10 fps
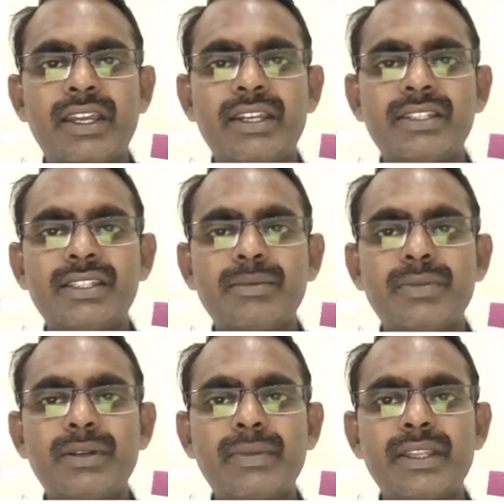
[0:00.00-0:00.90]
it is
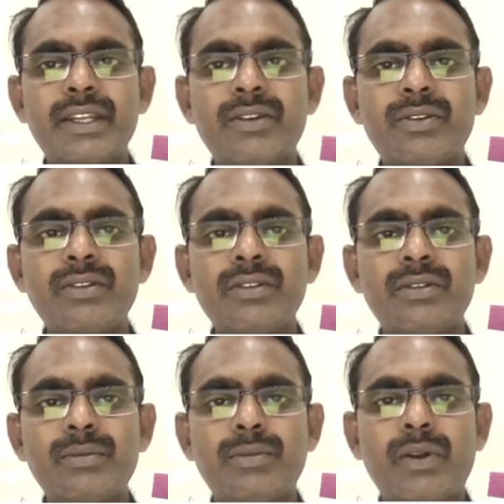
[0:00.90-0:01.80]
simple method to
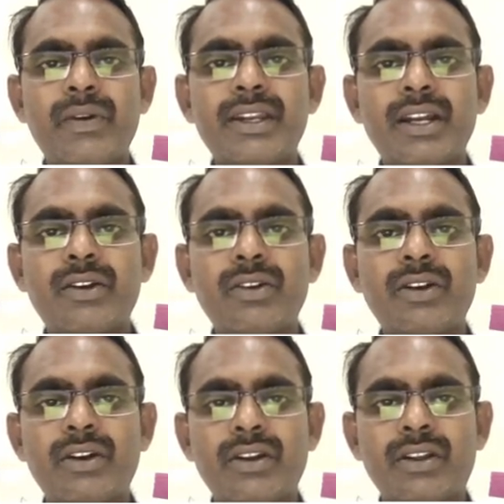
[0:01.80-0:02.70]
provide
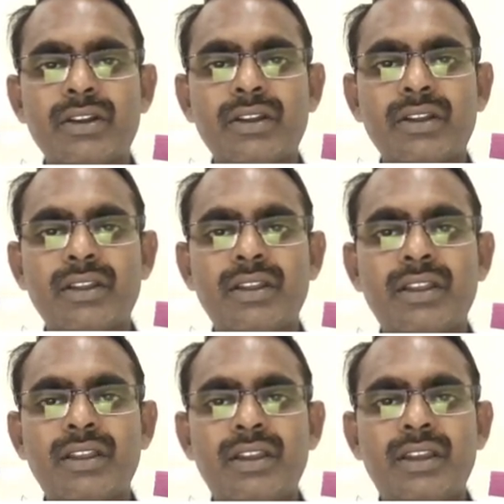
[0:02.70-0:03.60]
control torque.
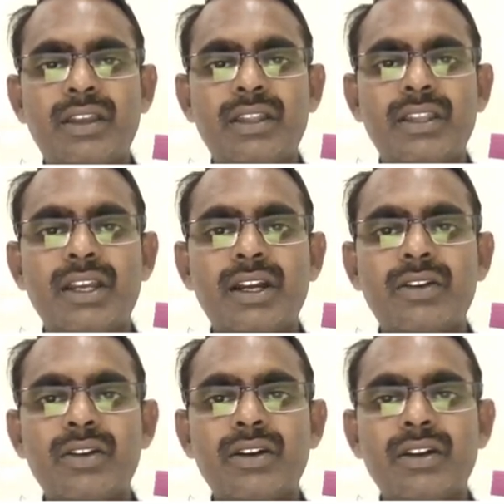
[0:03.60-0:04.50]
The
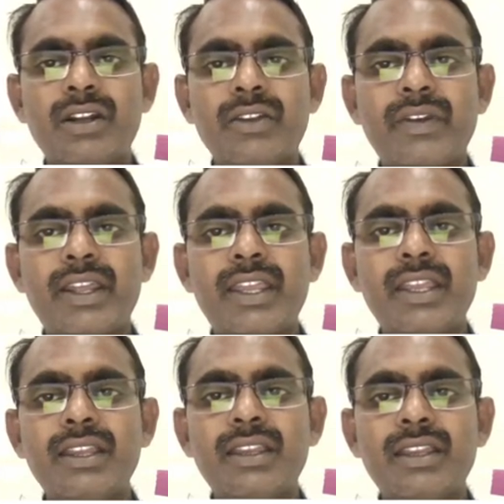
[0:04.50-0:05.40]
control torque
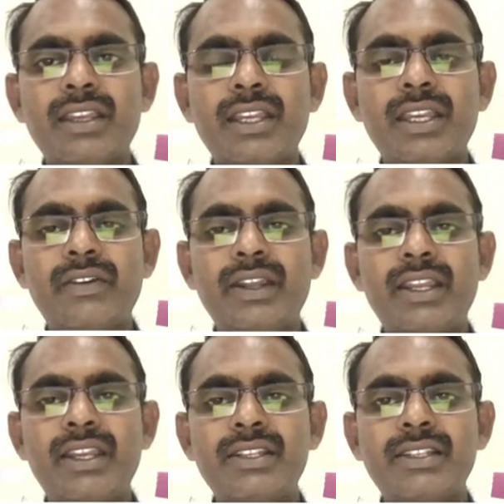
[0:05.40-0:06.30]
varying
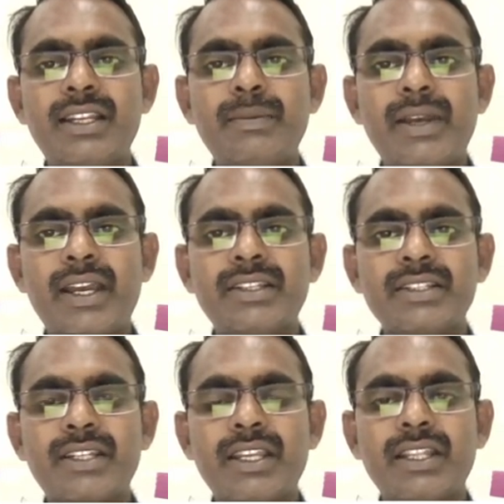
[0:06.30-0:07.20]
very easily by
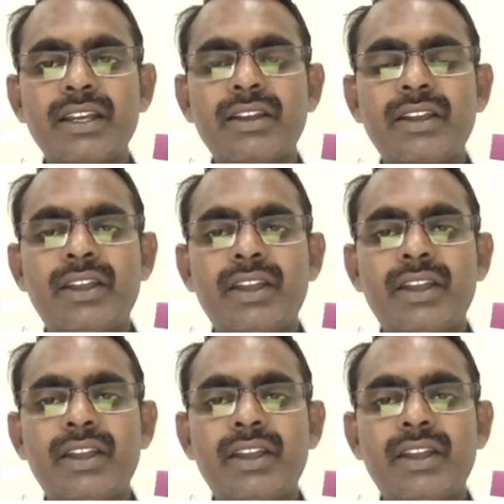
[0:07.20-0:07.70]
adjusting the